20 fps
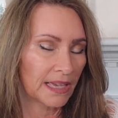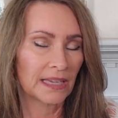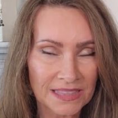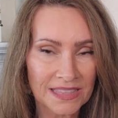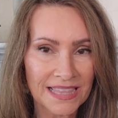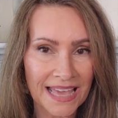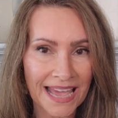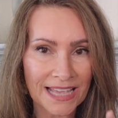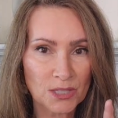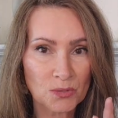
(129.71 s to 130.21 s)

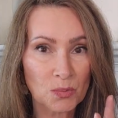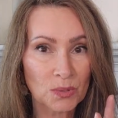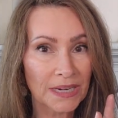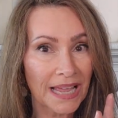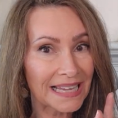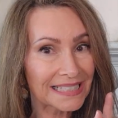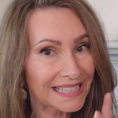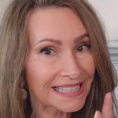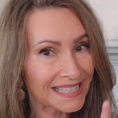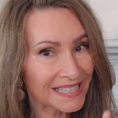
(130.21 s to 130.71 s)
That's when
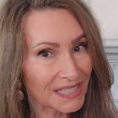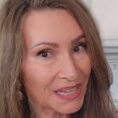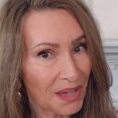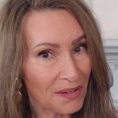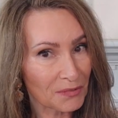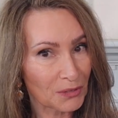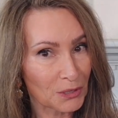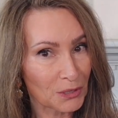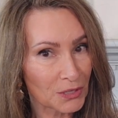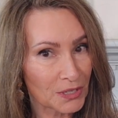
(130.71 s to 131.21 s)
I
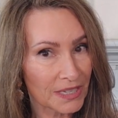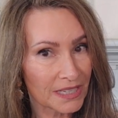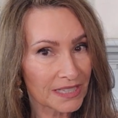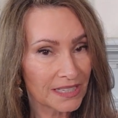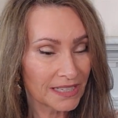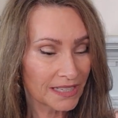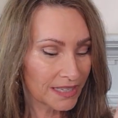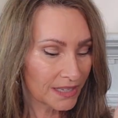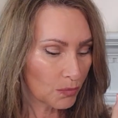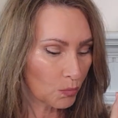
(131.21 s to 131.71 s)
discovered
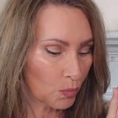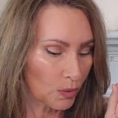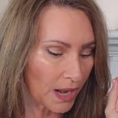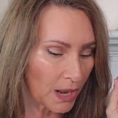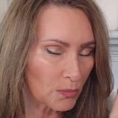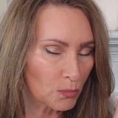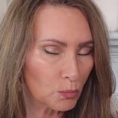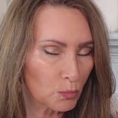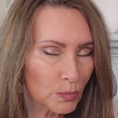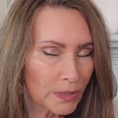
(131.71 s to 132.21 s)
what
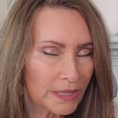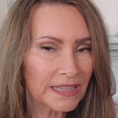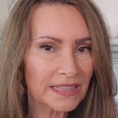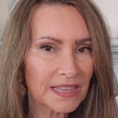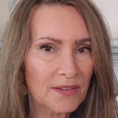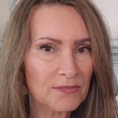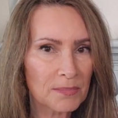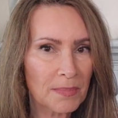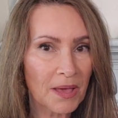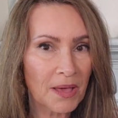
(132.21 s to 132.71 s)
I really
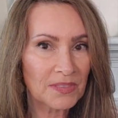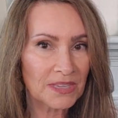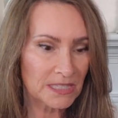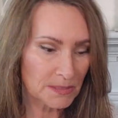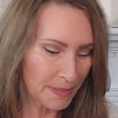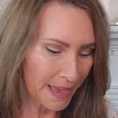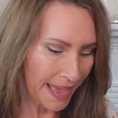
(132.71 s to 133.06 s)
love about these